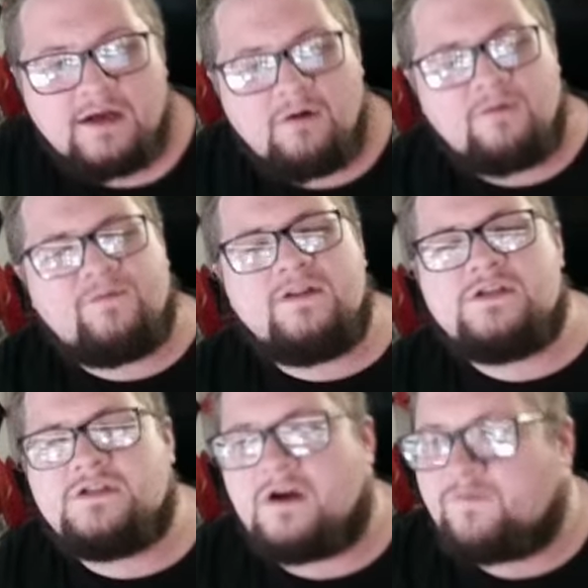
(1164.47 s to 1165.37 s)
Going for the
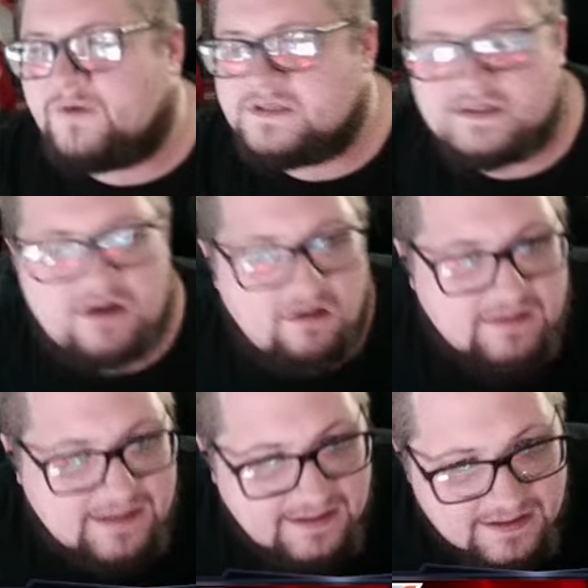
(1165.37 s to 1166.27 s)
Surf because it's all
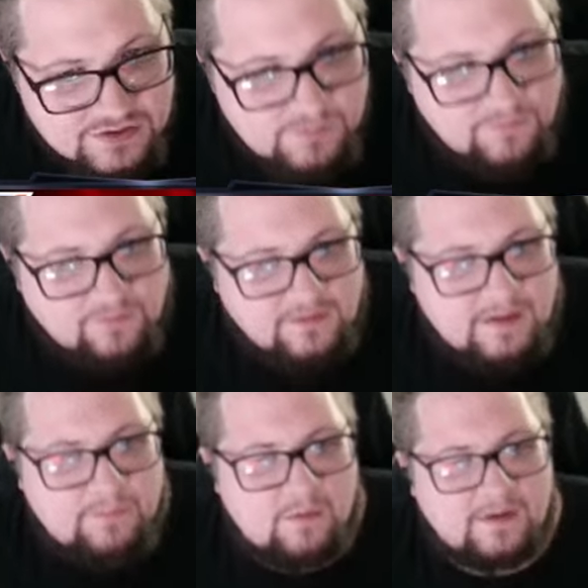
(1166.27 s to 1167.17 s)
he can get to before the
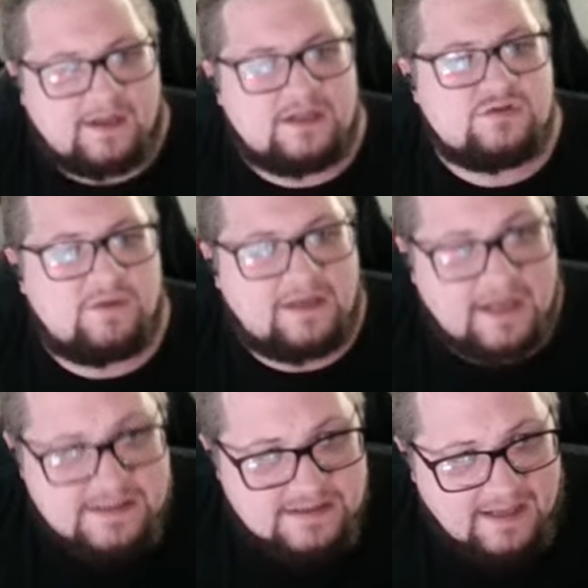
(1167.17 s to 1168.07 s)
opponent can get to a
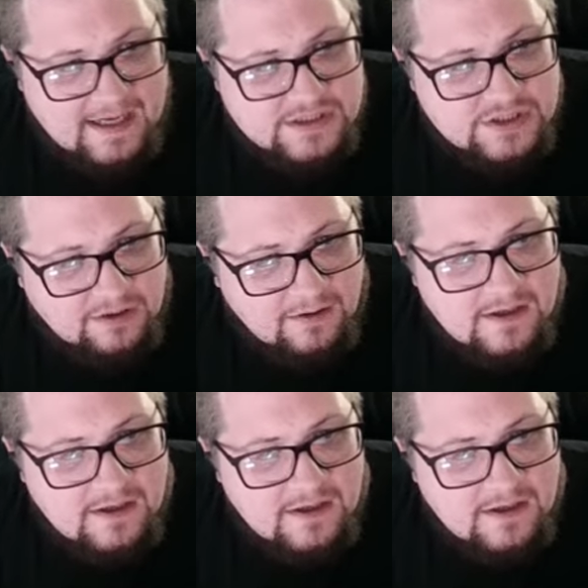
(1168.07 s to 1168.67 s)
Night Slash here.